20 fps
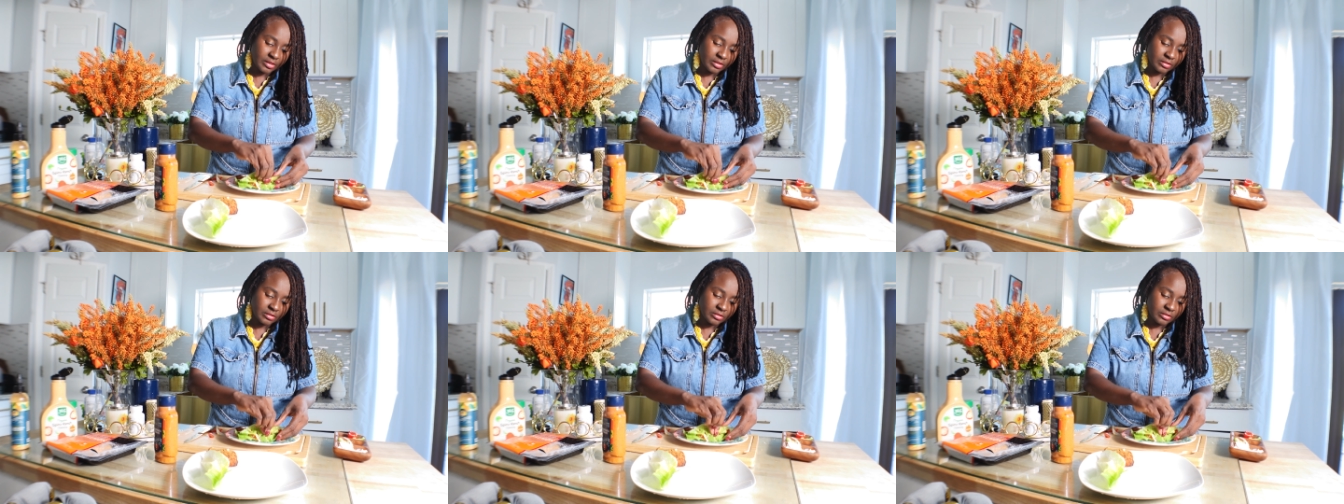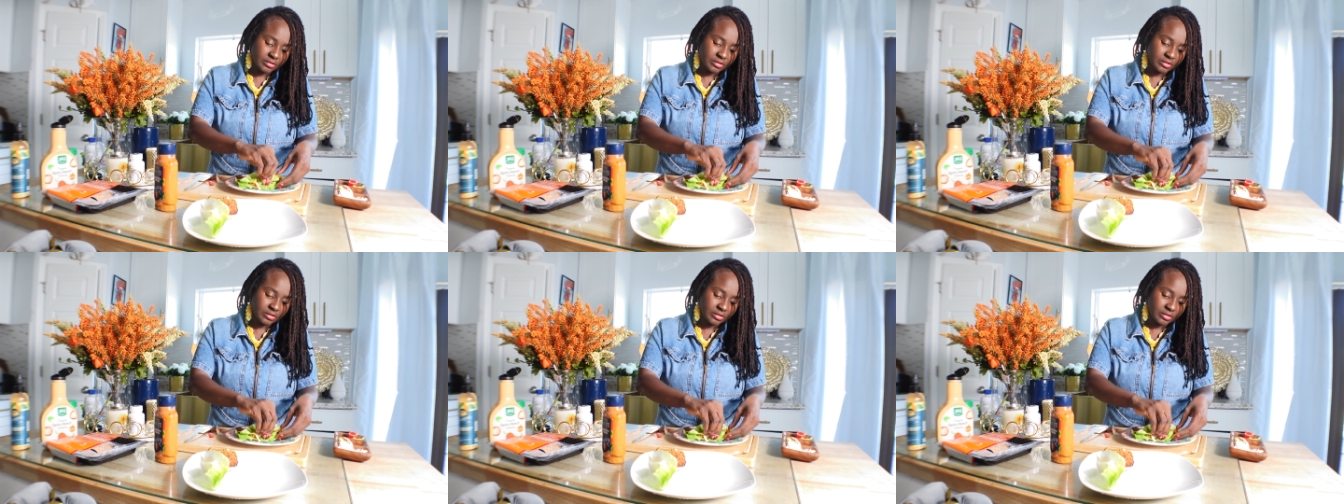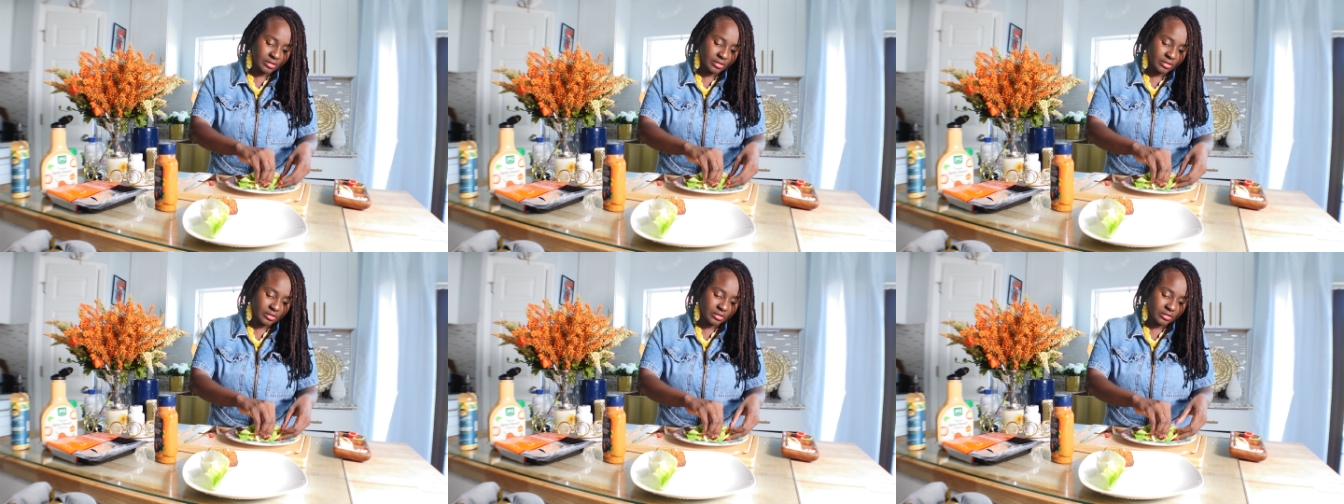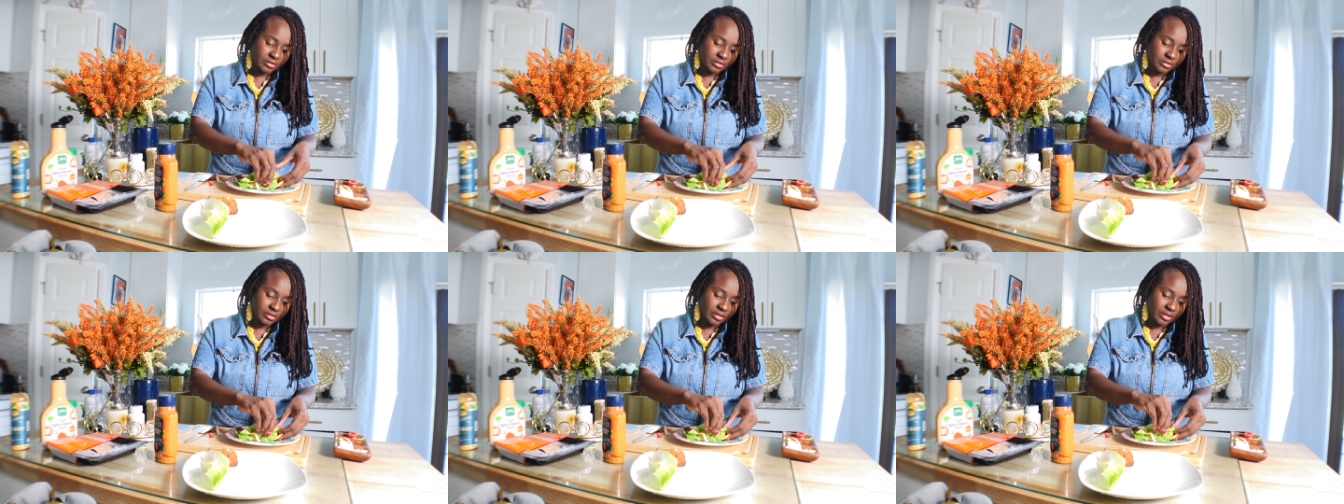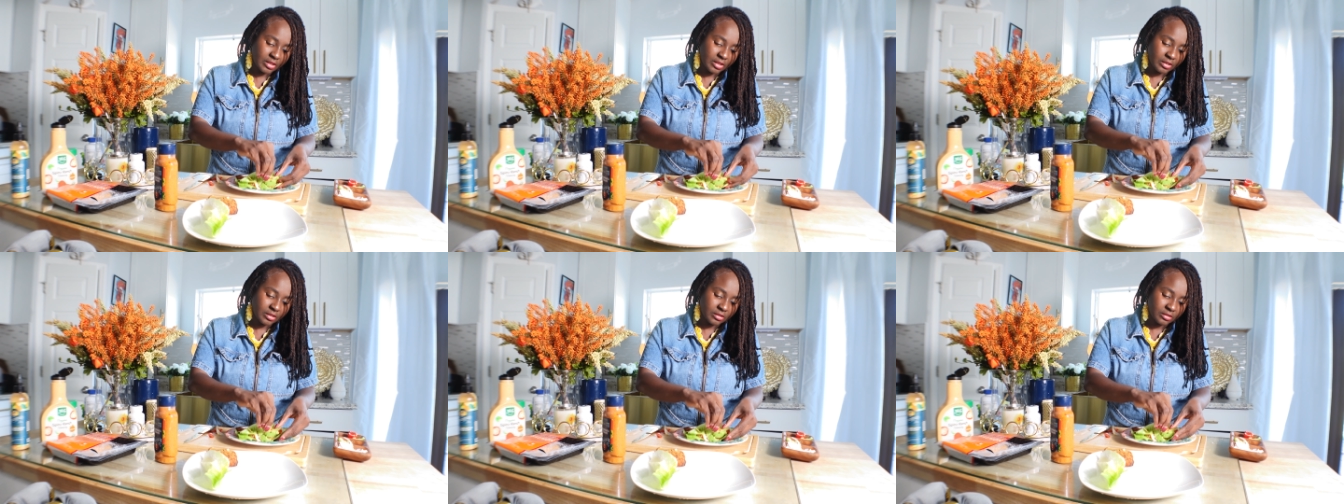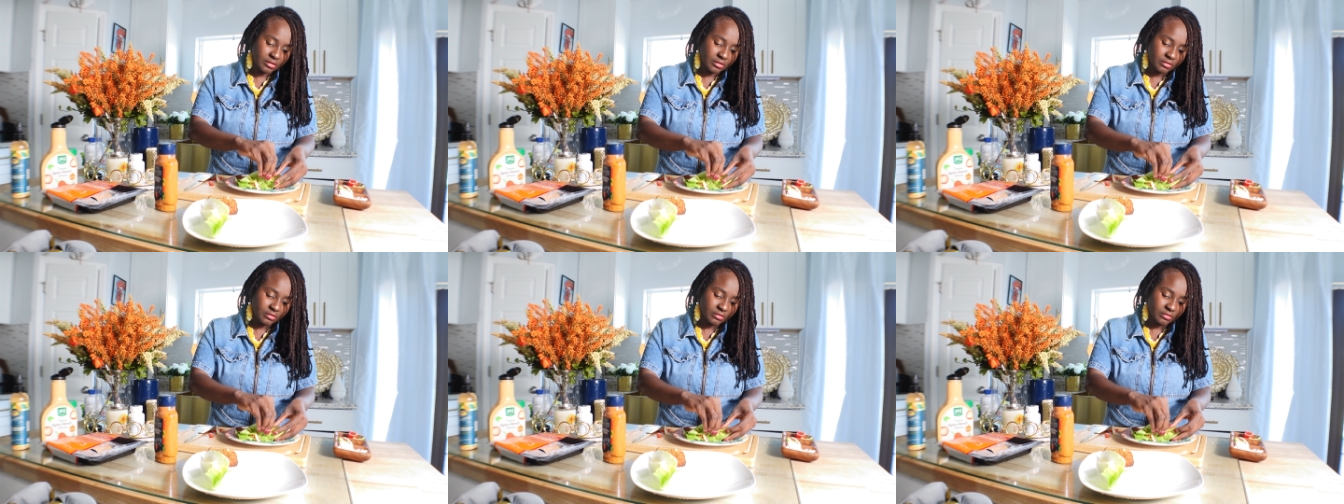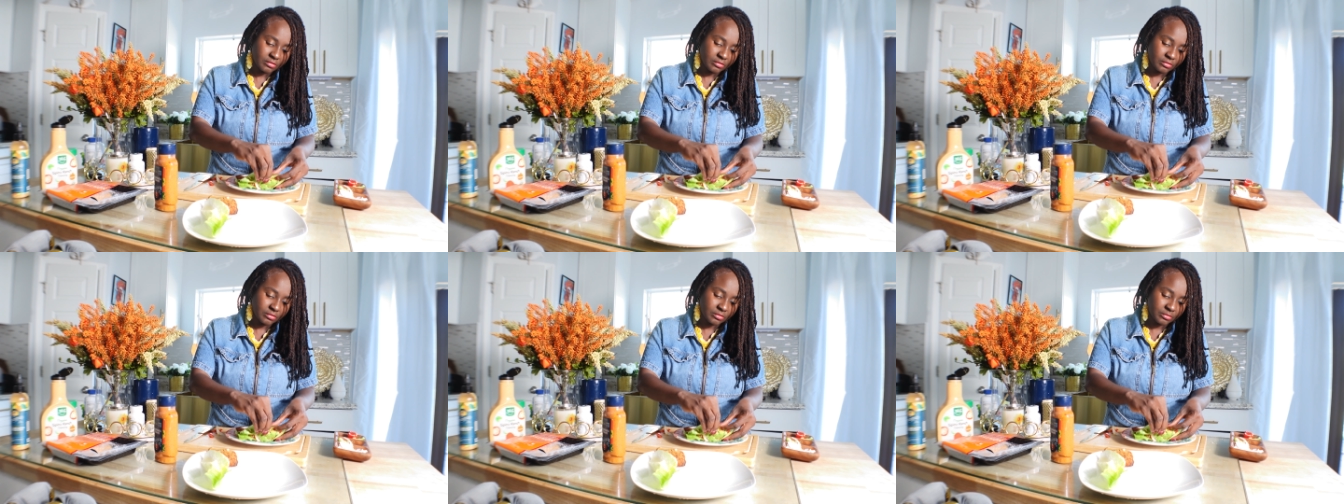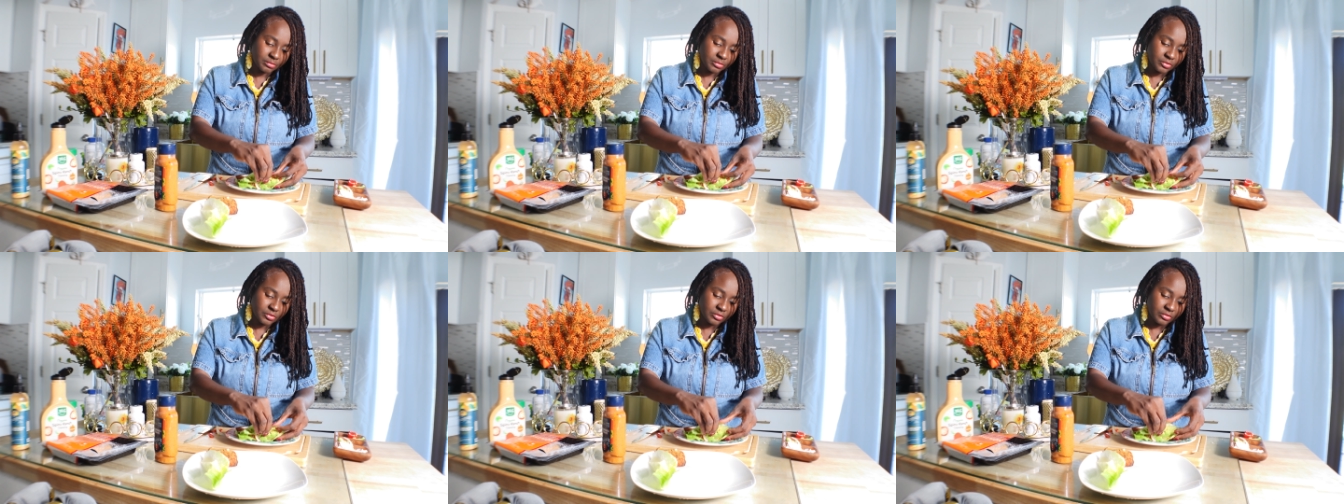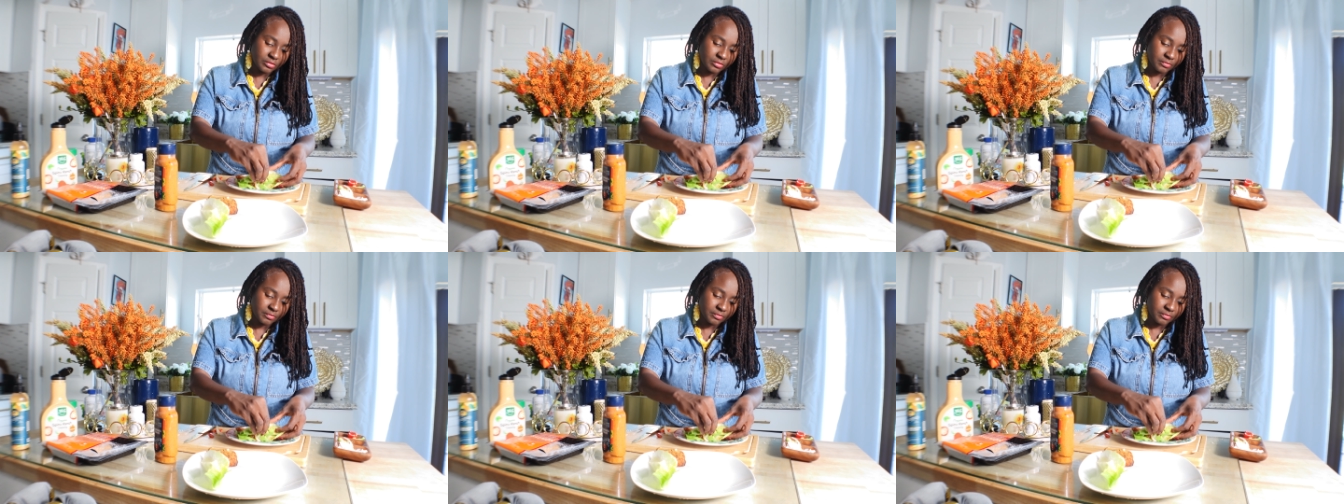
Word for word: to stick it together. Oops.